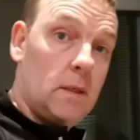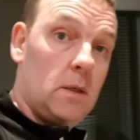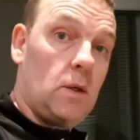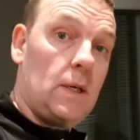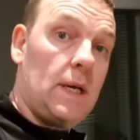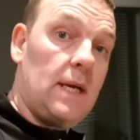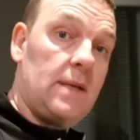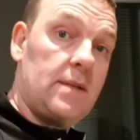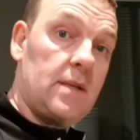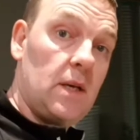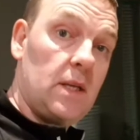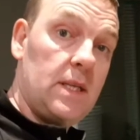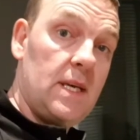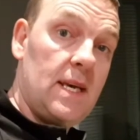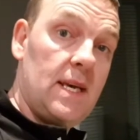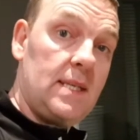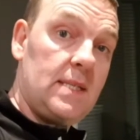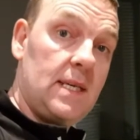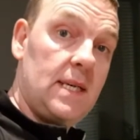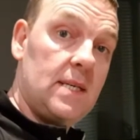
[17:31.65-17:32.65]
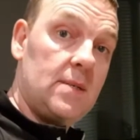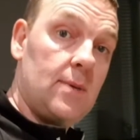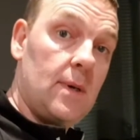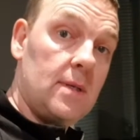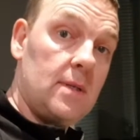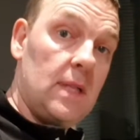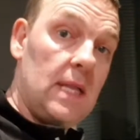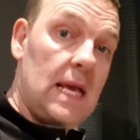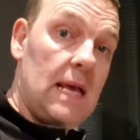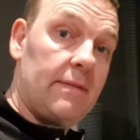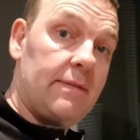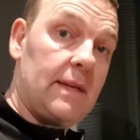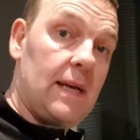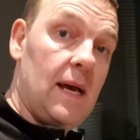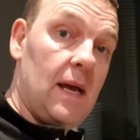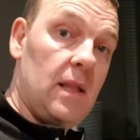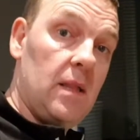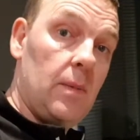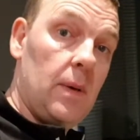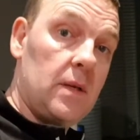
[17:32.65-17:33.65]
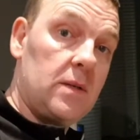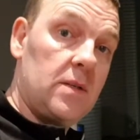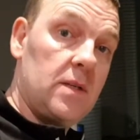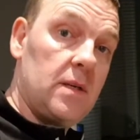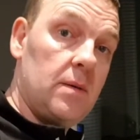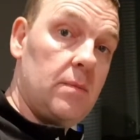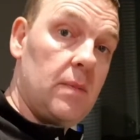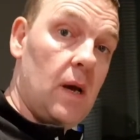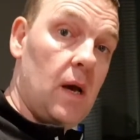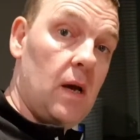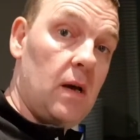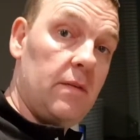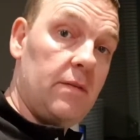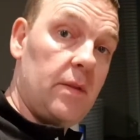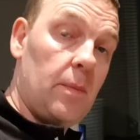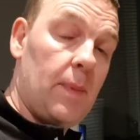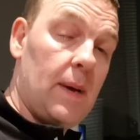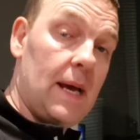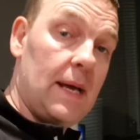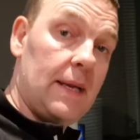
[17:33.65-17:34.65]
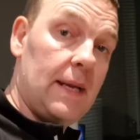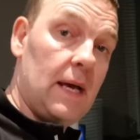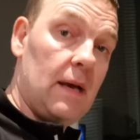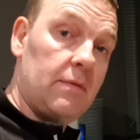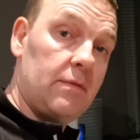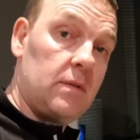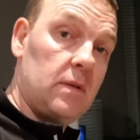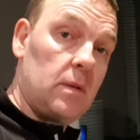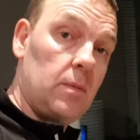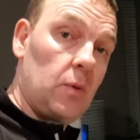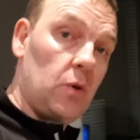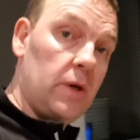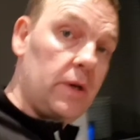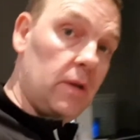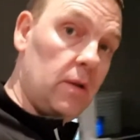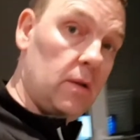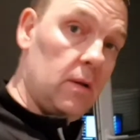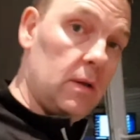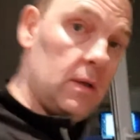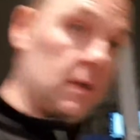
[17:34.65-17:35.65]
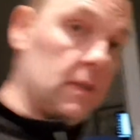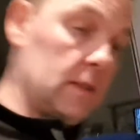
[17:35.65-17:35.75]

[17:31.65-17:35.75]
Okay, so this is what's left at the bottom of the pan after the boil.